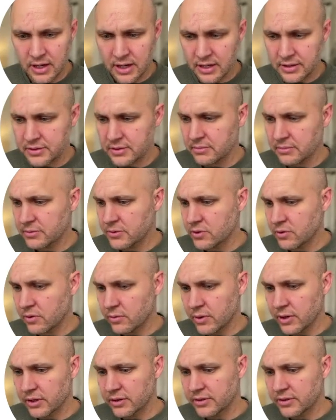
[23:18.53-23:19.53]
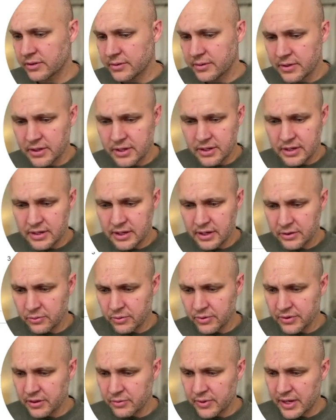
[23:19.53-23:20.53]
Awesome. So it worked. Now,
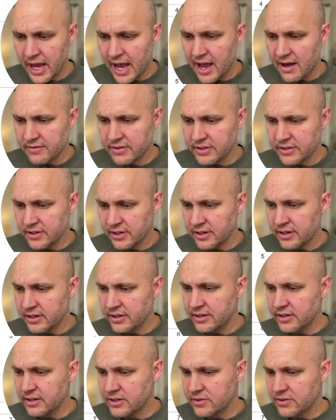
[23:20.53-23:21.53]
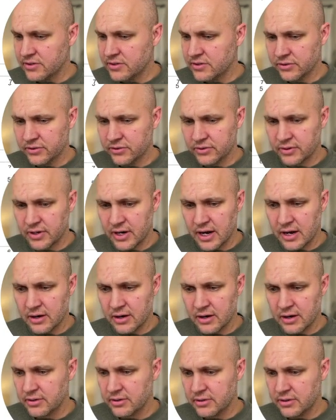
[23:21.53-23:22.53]
the one thing we haven't done is filter
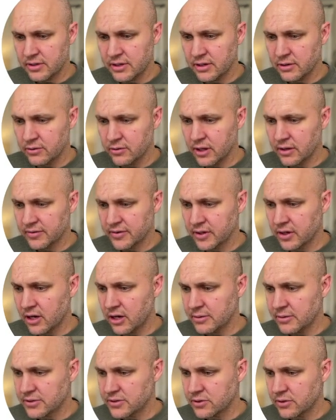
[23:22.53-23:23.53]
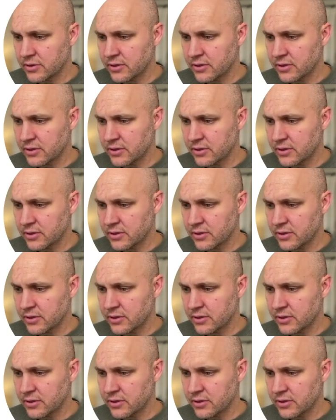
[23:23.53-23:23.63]
out the irrelevant comments.